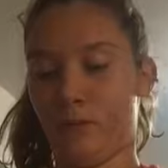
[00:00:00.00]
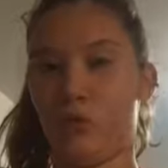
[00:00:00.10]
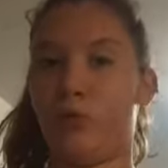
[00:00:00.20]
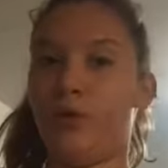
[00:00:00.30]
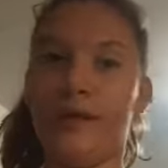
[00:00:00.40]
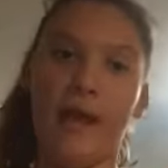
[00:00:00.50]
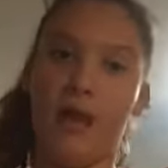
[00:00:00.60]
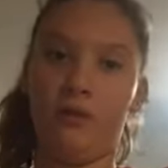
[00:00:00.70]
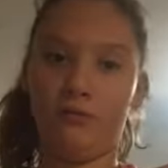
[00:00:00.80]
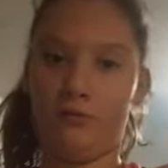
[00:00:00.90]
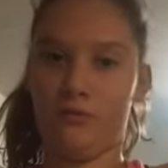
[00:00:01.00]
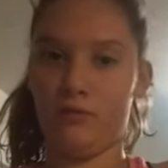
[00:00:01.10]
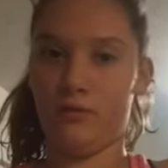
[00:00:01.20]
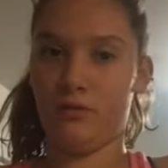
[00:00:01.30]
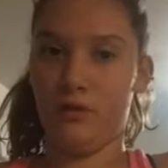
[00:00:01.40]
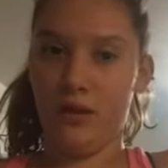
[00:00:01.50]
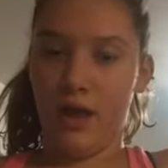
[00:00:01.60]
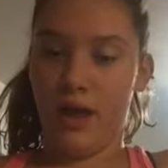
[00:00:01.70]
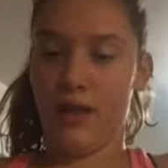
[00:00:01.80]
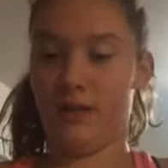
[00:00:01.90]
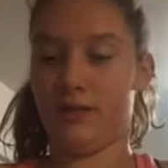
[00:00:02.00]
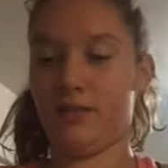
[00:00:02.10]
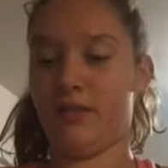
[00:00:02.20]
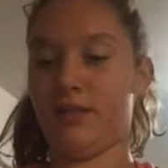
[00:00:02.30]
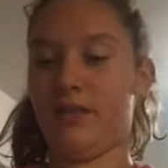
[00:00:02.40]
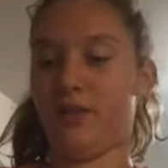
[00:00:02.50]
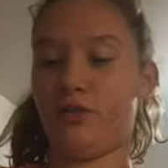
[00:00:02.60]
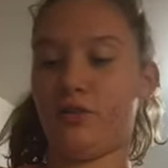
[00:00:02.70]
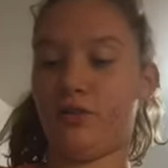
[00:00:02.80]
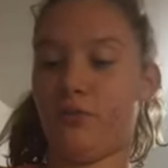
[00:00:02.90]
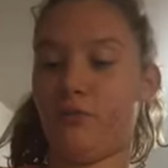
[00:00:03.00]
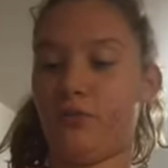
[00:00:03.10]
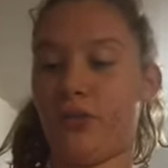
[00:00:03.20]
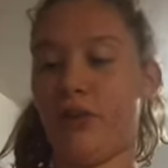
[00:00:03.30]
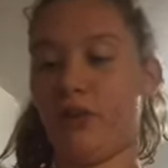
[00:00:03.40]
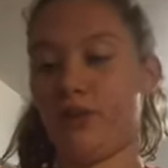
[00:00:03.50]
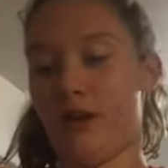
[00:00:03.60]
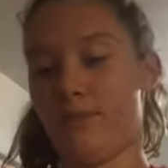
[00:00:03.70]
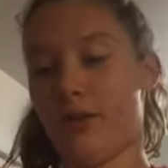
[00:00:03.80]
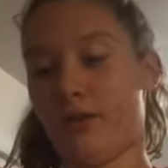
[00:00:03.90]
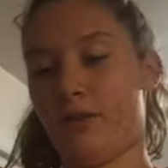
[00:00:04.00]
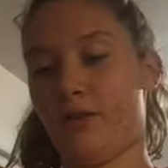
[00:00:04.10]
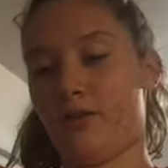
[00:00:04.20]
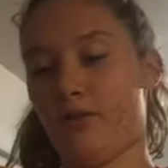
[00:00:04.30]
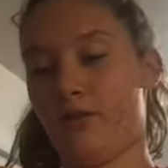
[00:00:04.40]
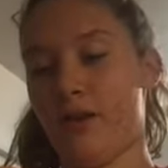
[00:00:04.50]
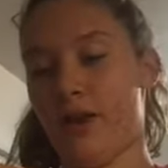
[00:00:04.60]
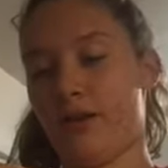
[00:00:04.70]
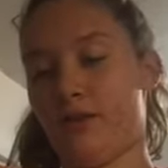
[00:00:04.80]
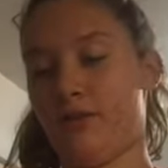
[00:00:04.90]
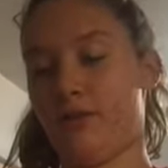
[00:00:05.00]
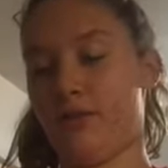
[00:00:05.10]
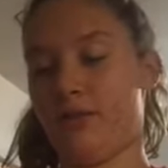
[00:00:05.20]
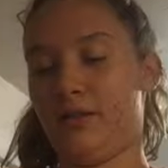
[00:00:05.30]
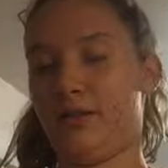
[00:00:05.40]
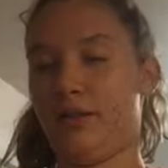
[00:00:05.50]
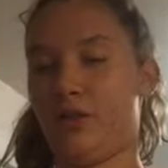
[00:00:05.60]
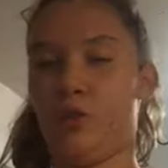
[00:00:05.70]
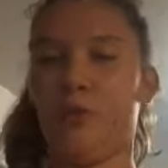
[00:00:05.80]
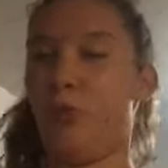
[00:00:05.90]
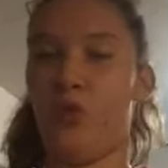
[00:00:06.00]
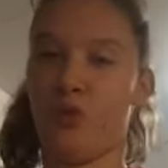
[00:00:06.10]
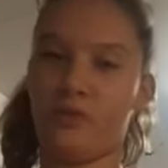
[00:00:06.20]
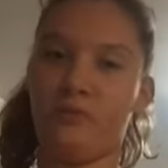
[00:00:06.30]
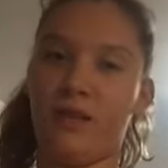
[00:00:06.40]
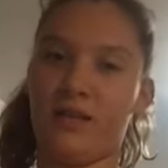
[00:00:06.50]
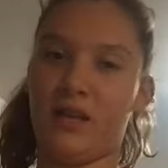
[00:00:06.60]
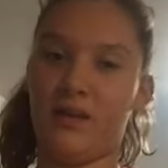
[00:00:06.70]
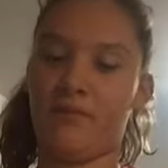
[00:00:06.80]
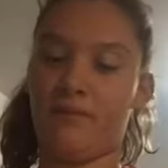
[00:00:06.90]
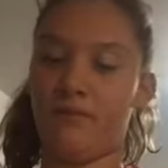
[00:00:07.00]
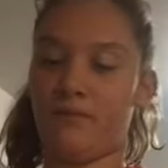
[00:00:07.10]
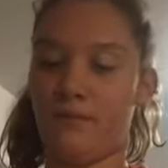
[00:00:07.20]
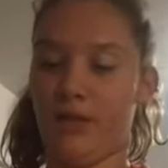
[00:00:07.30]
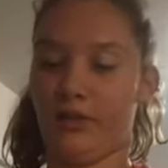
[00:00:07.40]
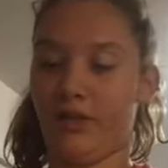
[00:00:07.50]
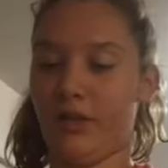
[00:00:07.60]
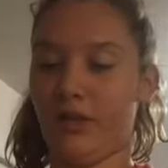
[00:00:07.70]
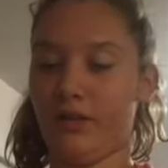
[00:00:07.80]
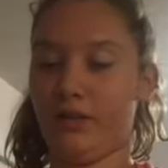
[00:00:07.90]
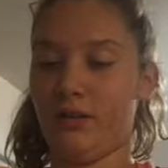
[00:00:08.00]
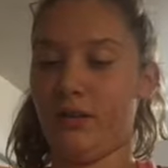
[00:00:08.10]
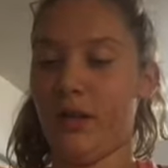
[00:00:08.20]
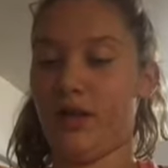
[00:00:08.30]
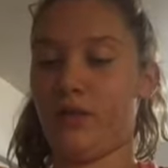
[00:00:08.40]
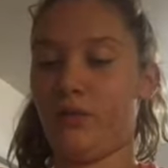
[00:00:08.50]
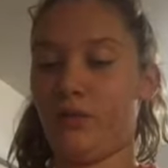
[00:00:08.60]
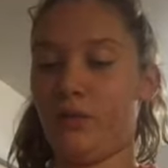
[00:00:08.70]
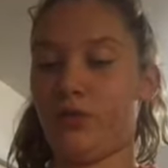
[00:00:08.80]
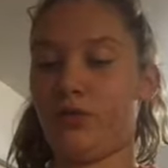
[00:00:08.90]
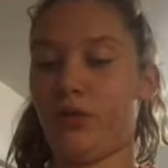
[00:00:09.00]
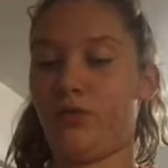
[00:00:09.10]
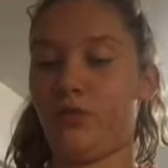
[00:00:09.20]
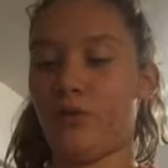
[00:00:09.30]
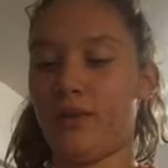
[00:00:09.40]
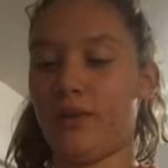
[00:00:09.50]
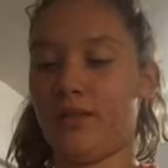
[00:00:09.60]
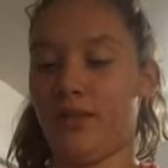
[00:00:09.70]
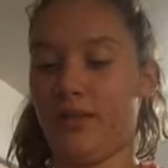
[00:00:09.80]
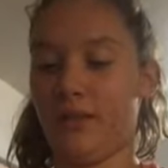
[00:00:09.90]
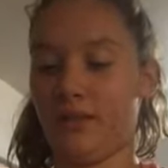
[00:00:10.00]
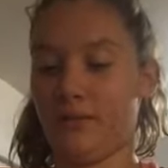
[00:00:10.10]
cool down. And since dinner's almost here, I'm not going to do that because it's going to be warm by the time they drink it. And no one wants to drink warm iced tea.